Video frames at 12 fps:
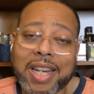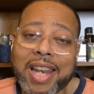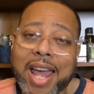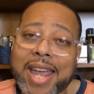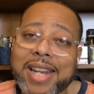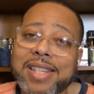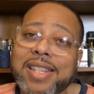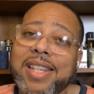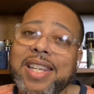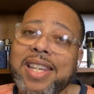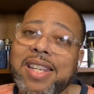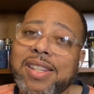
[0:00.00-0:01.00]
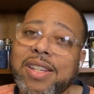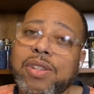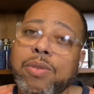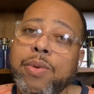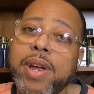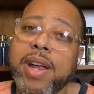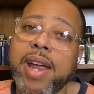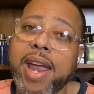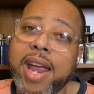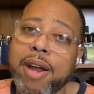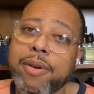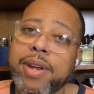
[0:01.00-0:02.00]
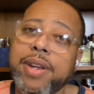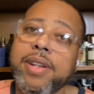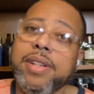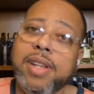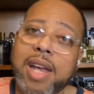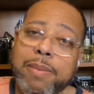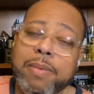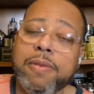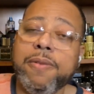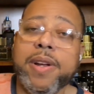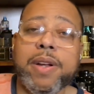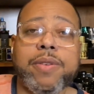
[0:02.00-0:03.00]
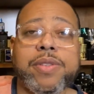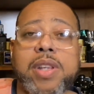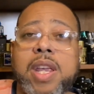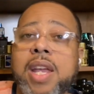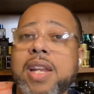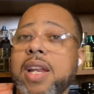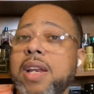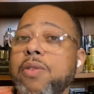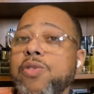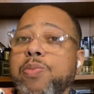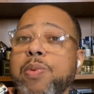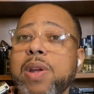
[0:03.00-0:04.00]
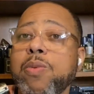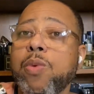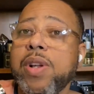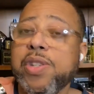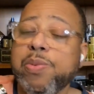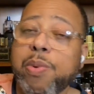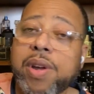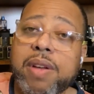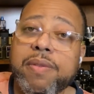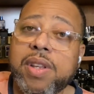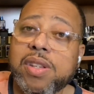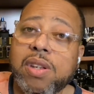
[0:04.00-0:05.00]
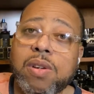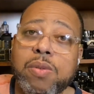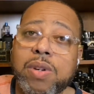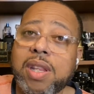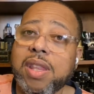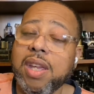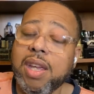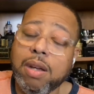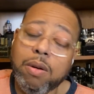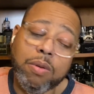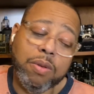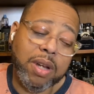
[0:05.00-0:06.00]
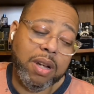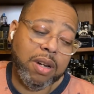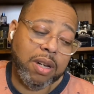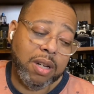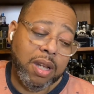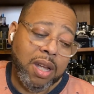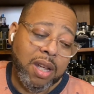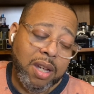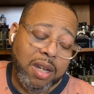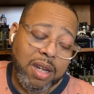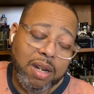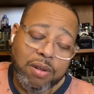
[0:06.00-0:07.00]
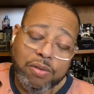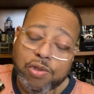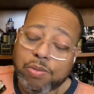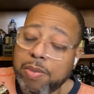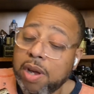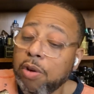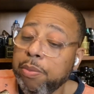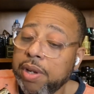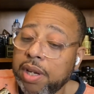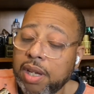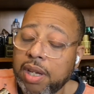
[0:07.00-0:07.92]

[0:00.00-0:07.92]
light, easy to wear, airy type of fragrance. I don't spray one spray of this on and think, oh, they're gonna, you know, smell me.